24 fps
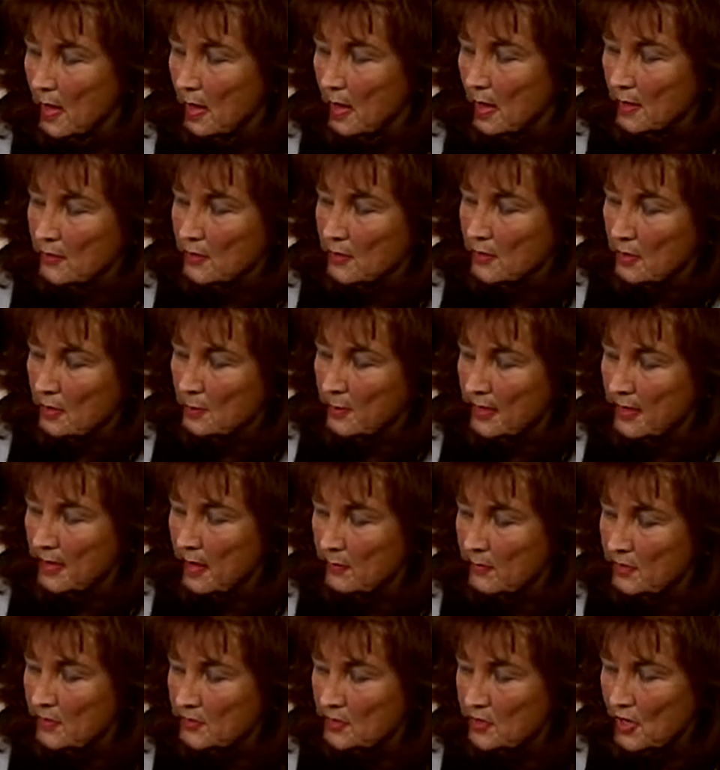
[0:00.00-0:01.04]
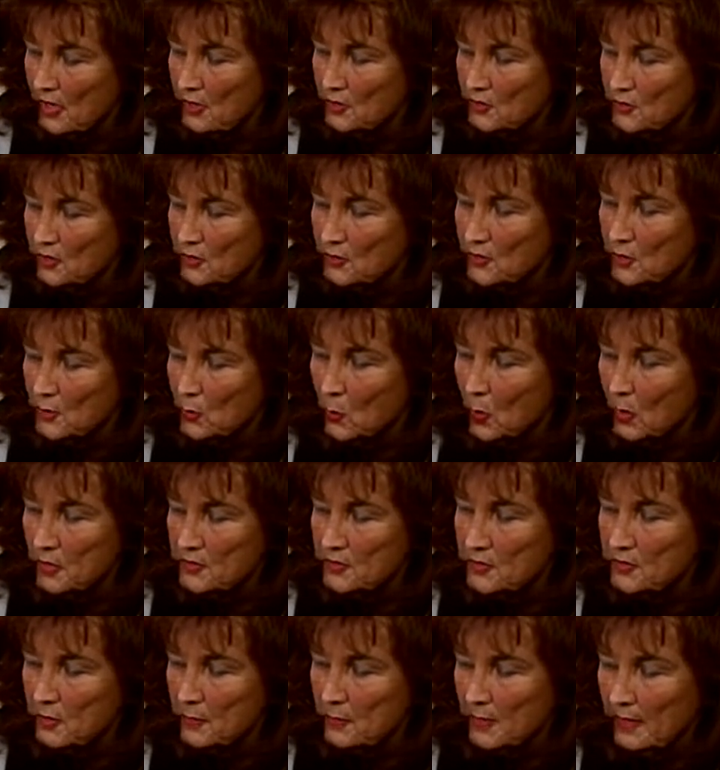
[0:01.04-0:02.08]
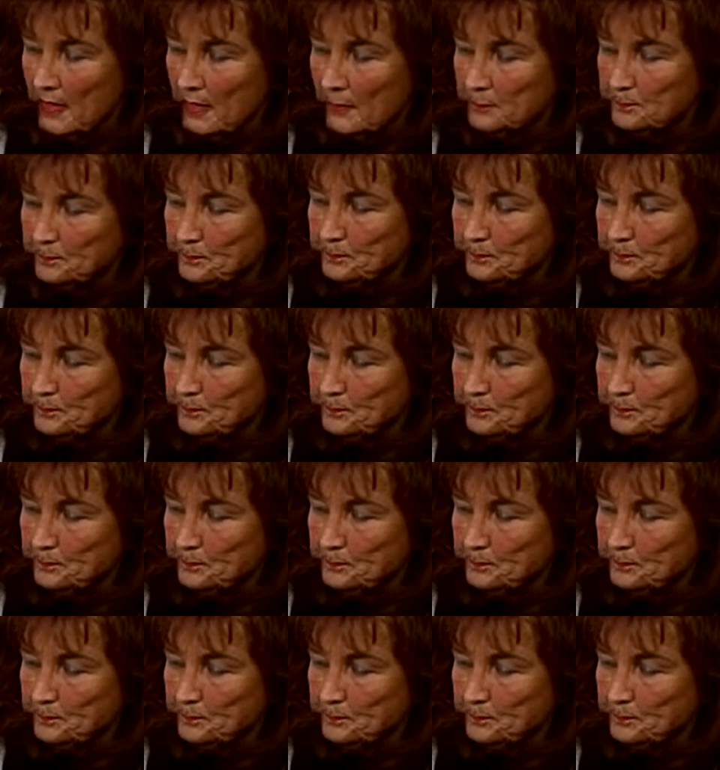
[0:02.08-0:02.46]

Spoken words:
And you're going to become the change that you want to be.